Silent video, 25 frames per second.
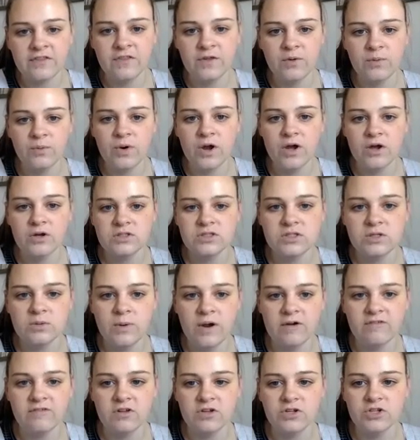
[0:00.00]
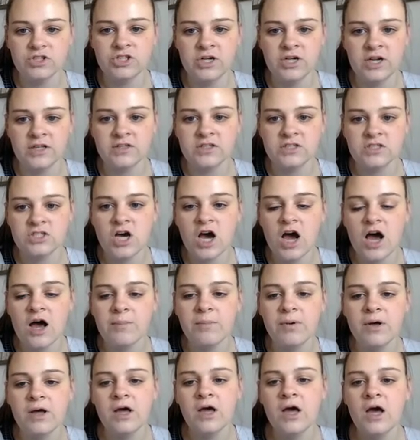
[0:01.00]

the road to revolution at the top.